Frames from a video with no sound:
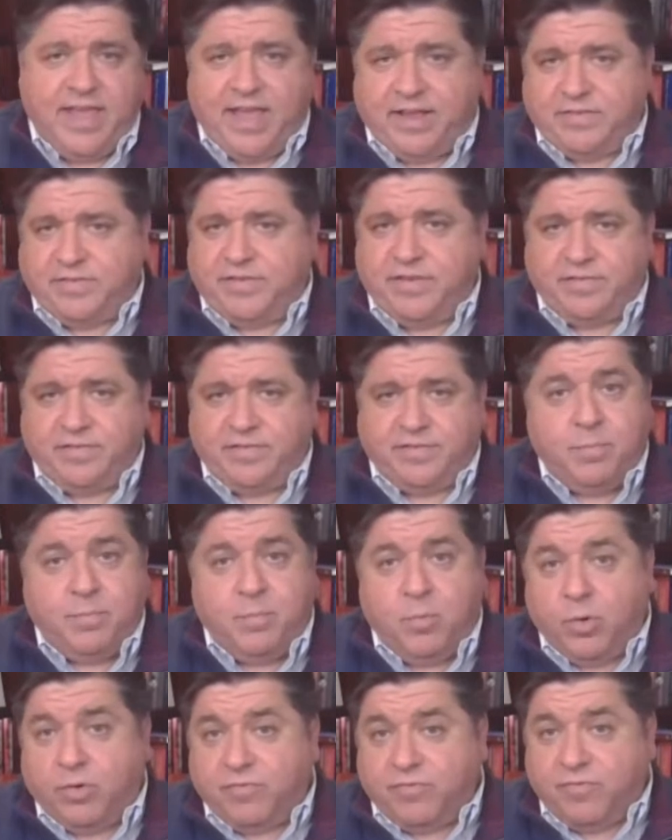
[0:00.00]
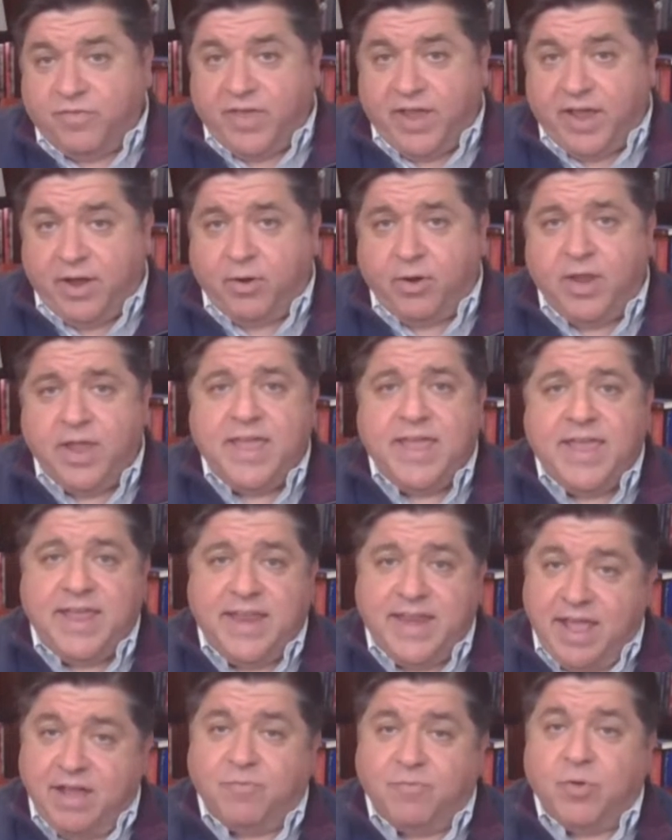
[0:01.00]
tax system more fair
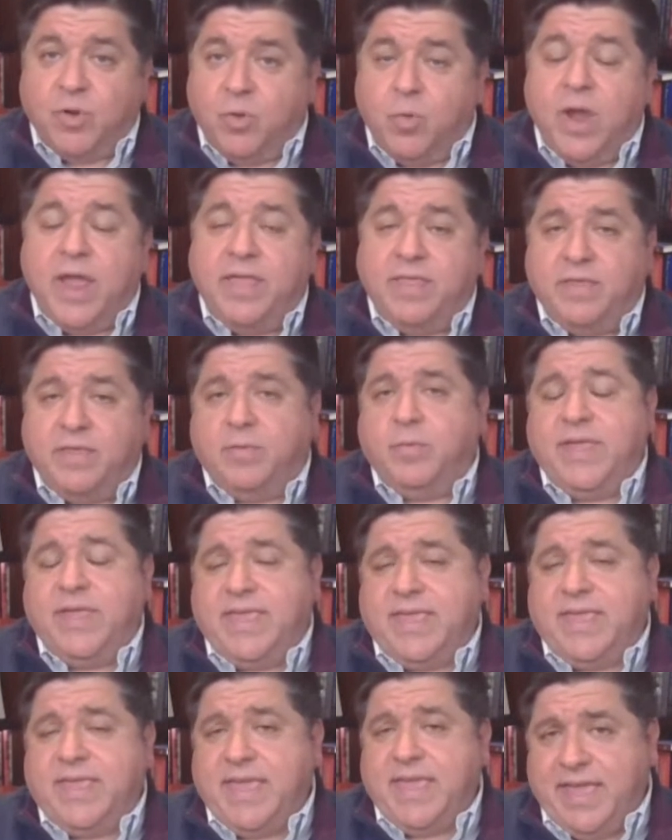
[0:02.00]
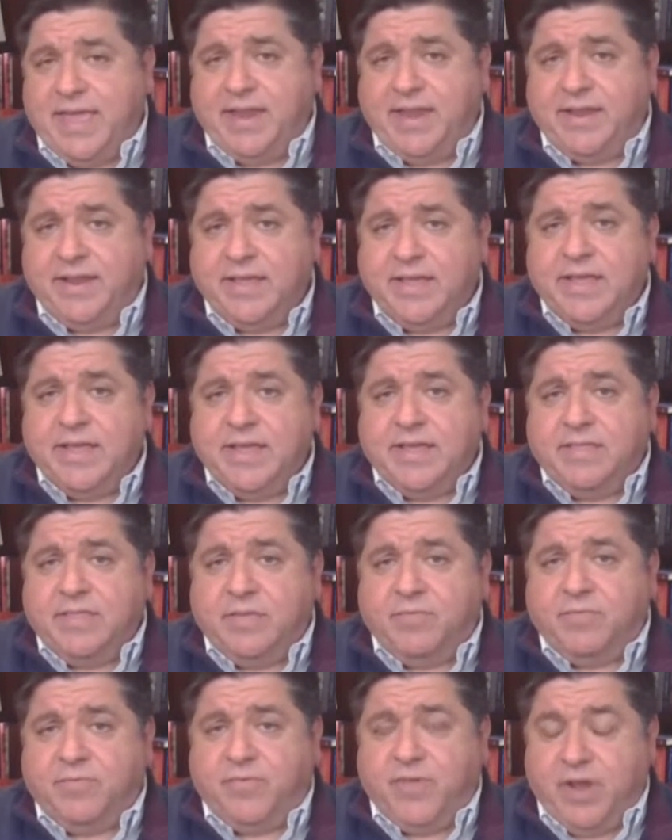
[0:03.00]
in every way that we can.
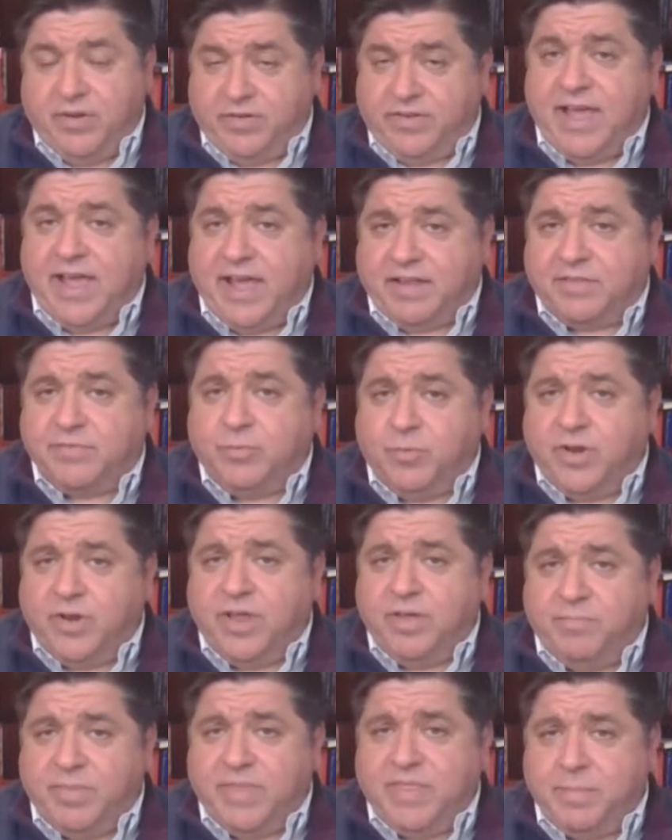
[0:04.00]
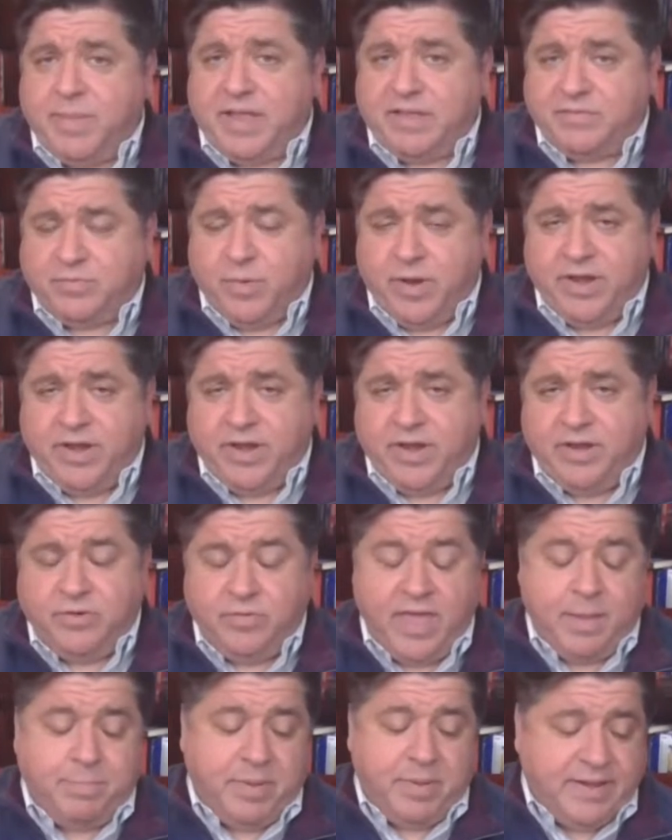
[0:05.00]
The fair tax would have been the best way to
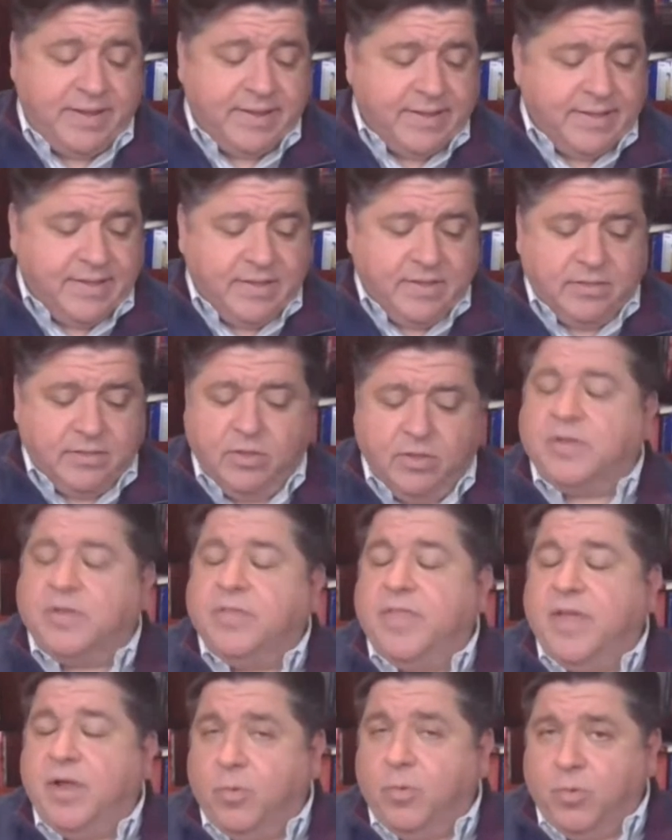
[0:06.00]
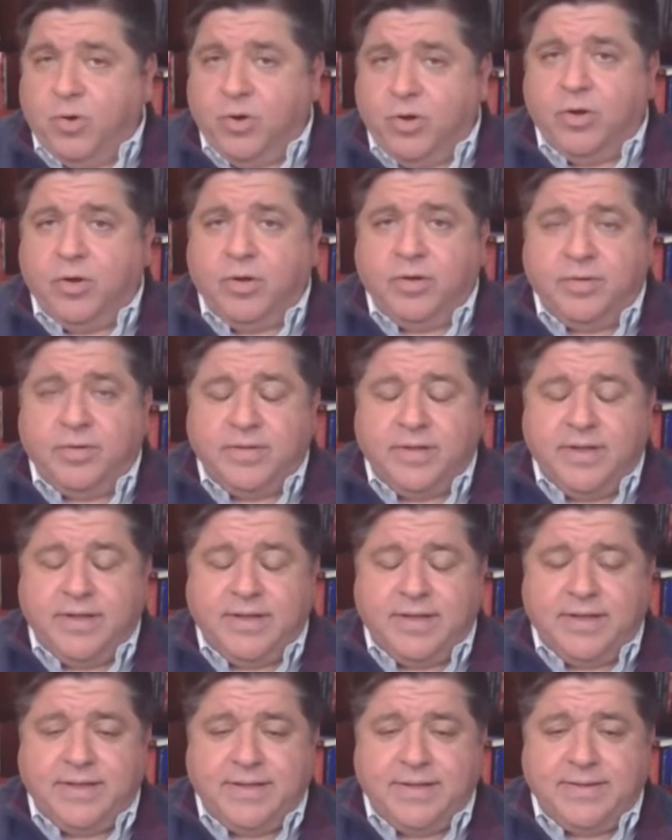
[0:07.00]
do that. But look, there were
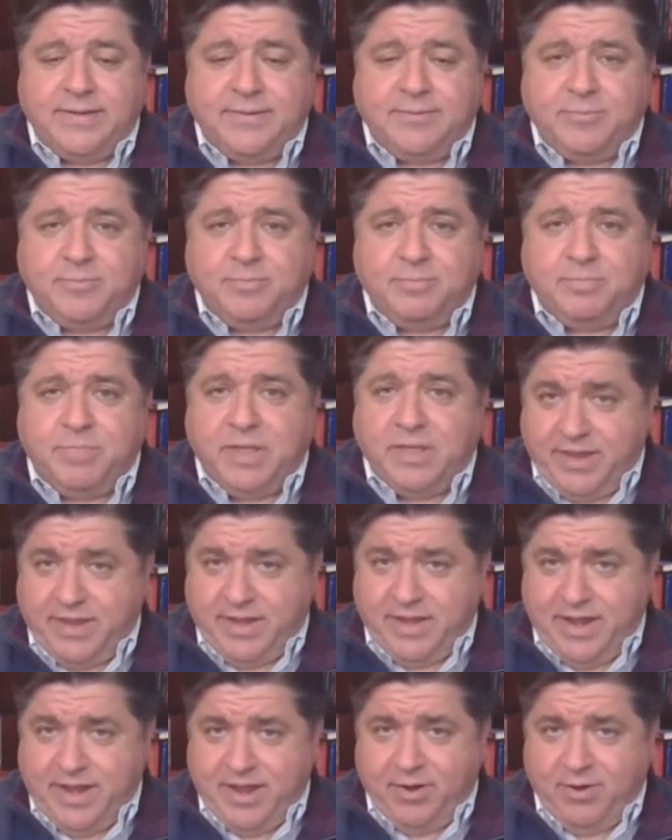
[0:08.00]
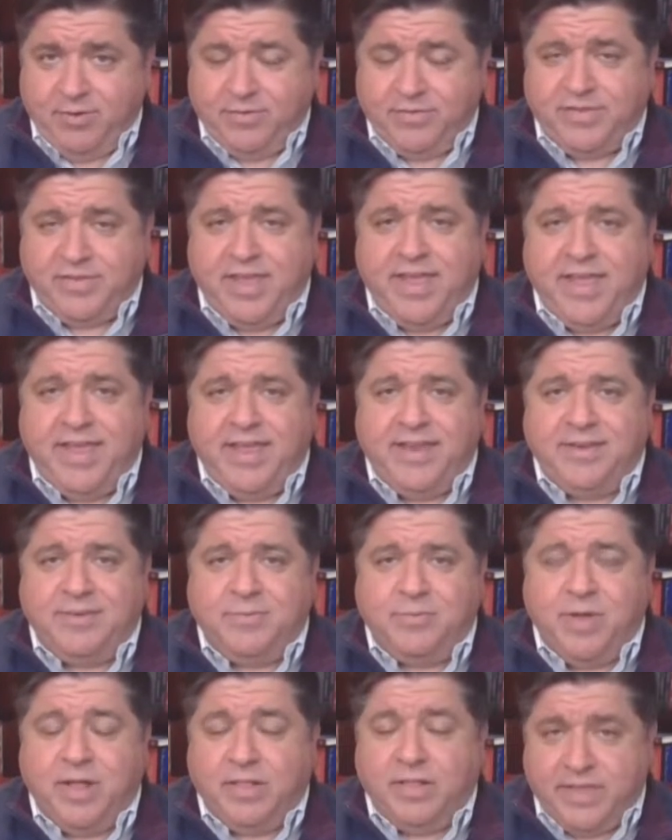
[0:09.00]
billionaires
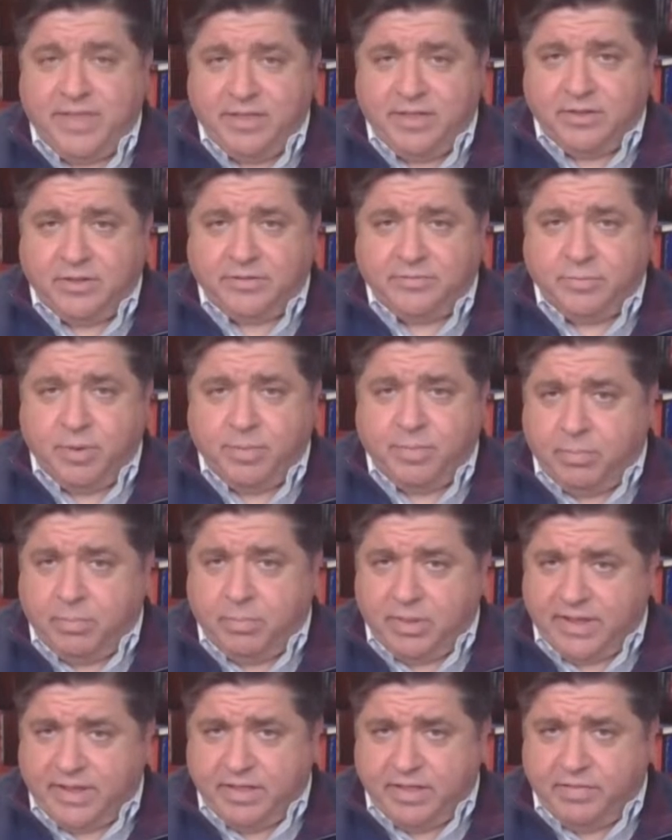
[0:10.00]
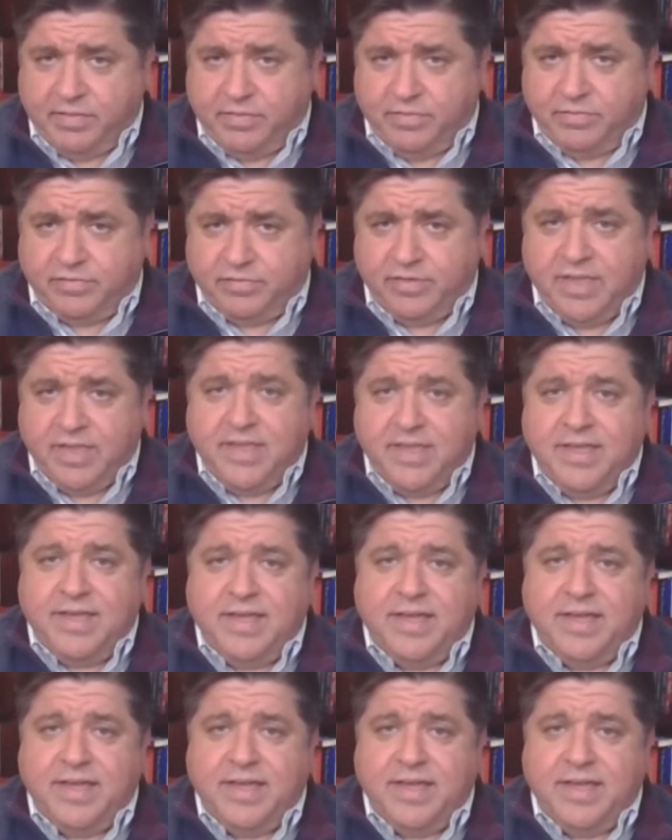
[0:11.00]
and well-heeled Republicans